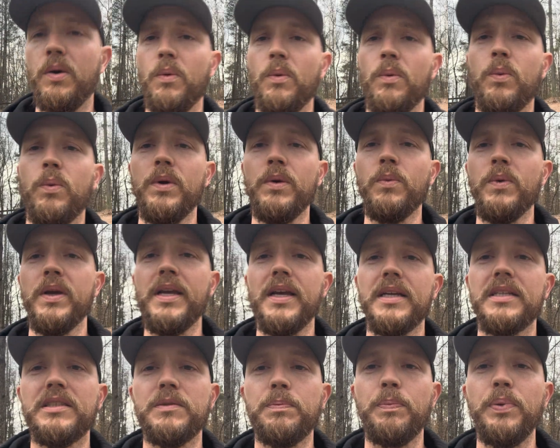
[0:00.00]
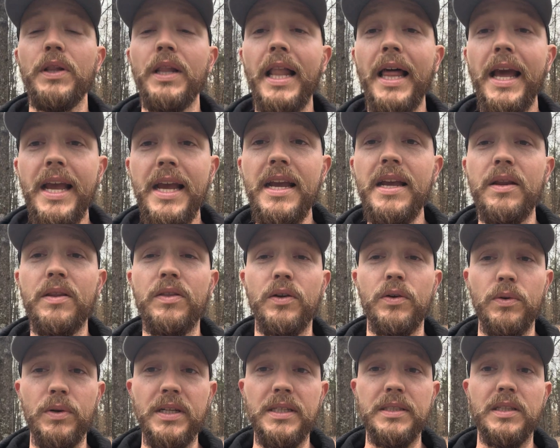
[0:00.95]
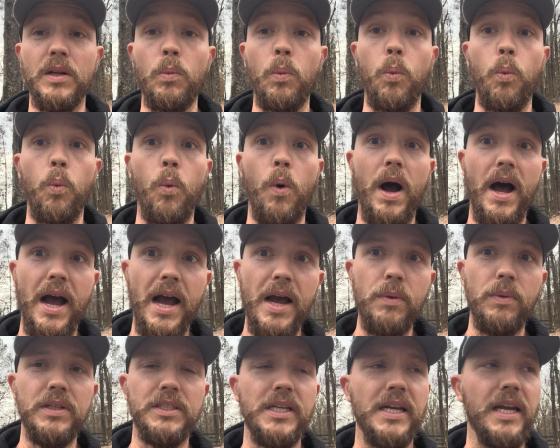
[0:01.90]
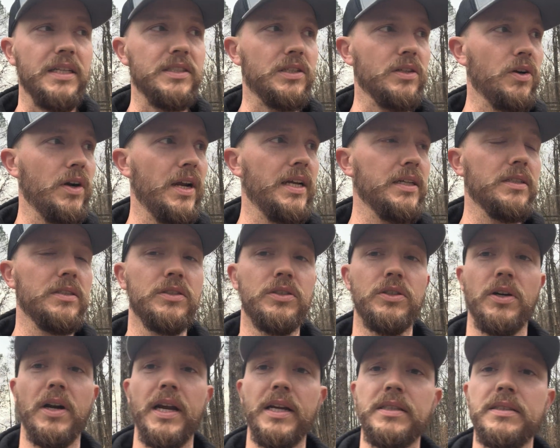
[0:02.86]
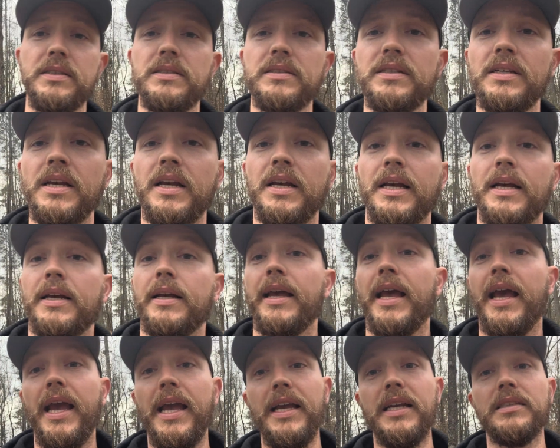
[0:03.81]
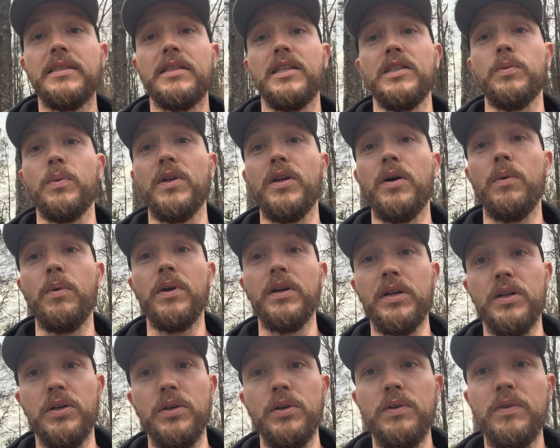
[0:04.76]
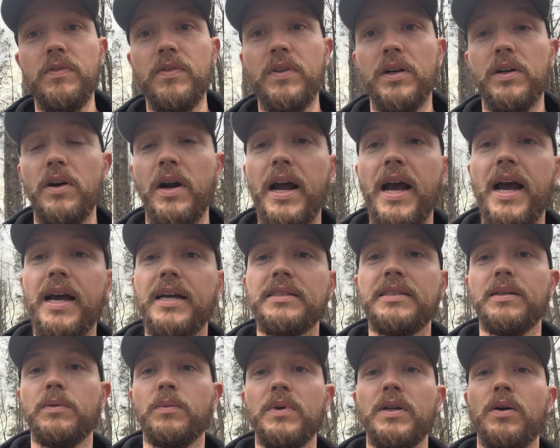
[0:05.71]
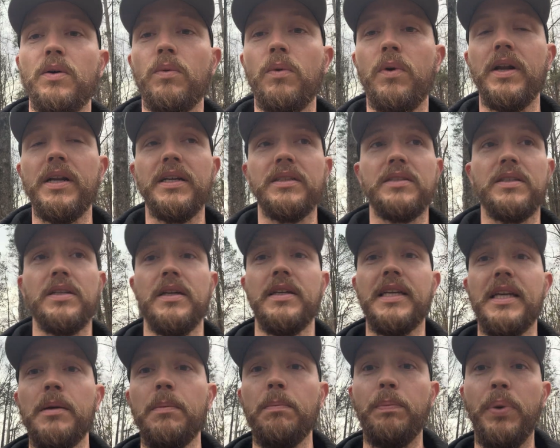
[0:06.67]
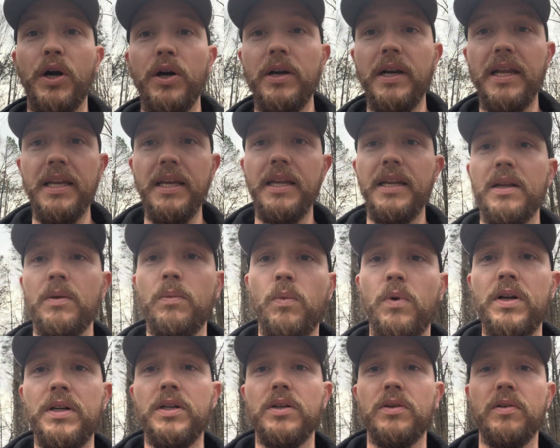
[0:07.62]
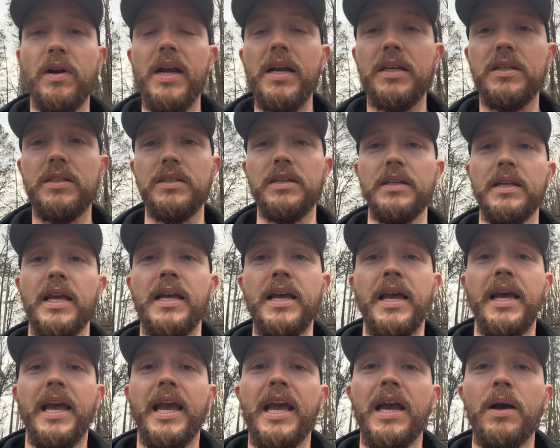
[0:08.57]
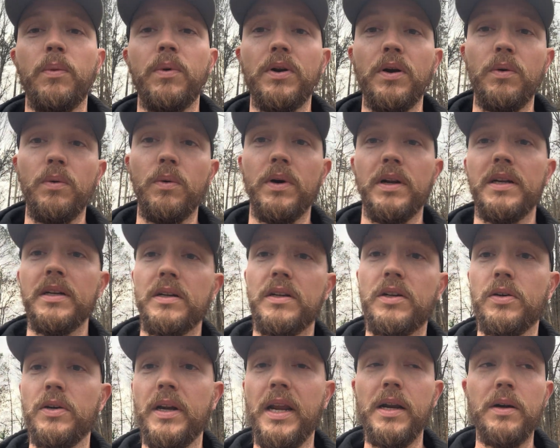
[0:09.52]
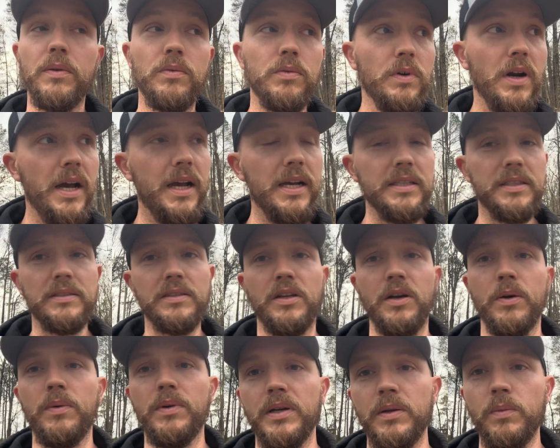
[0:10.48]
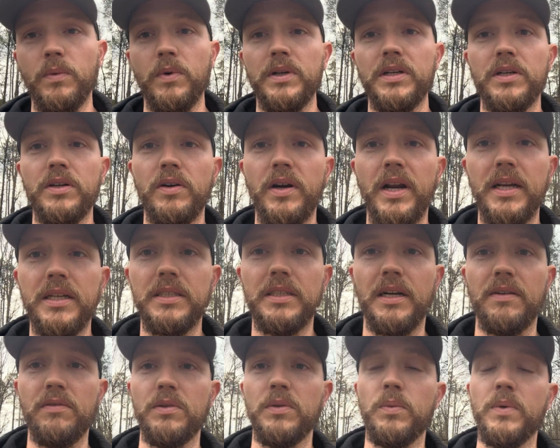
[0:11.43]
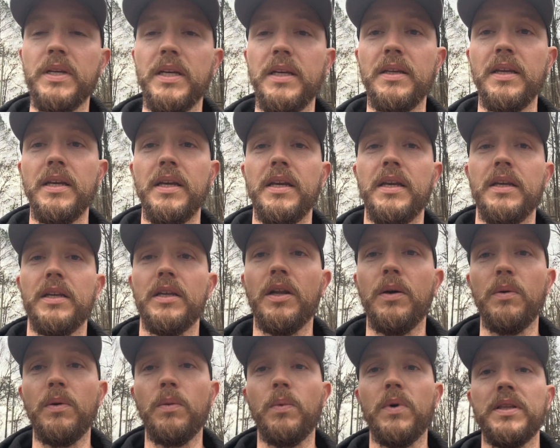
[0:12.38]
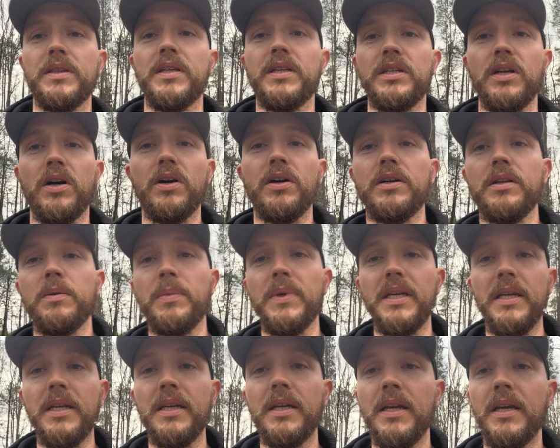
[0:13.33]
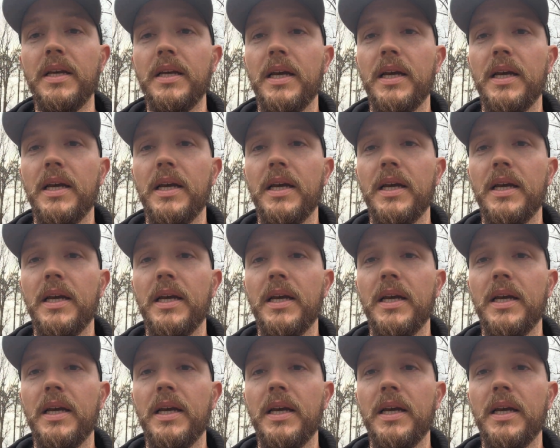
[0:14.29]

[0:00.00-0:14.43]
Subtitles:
when we explain the reason why we change directions, hey, it's because we don't want to groove the grass, and we don't want it to get burnt in one direction, and we don't want to create ruts going in one direction every week. We want the yard to be